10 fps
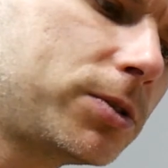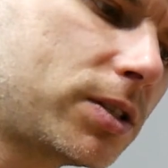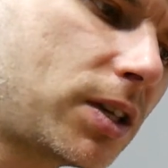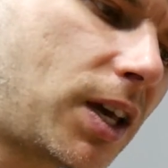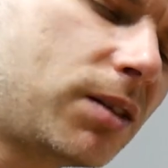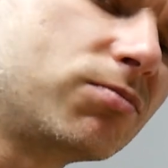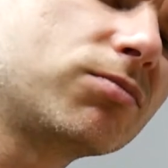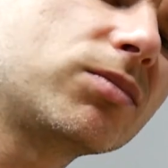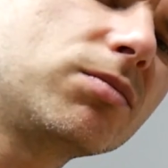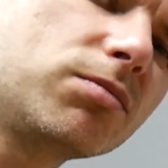say
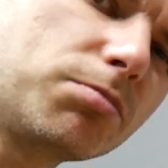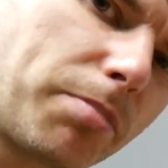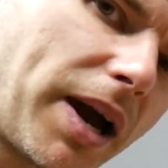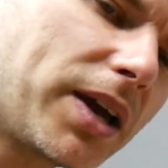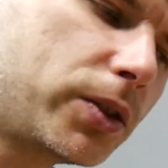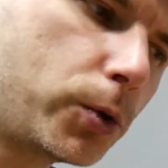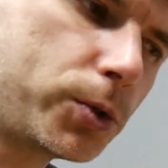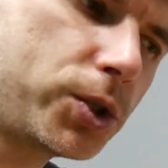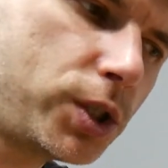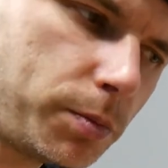buy
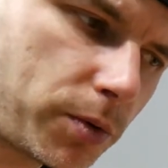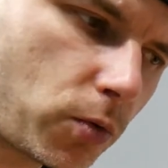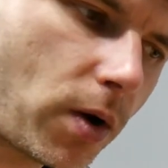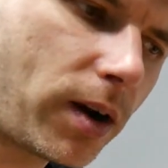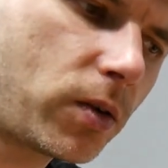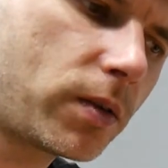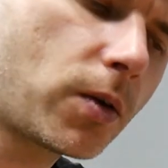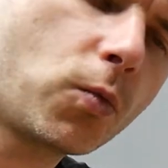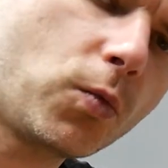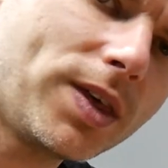those cheaper ones
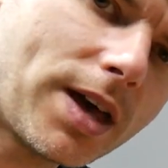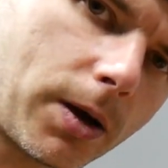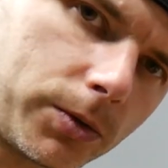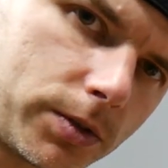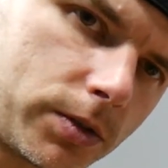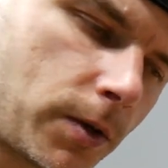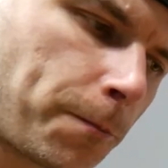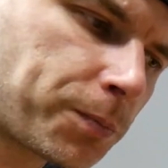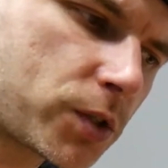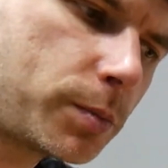without
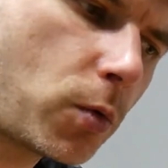the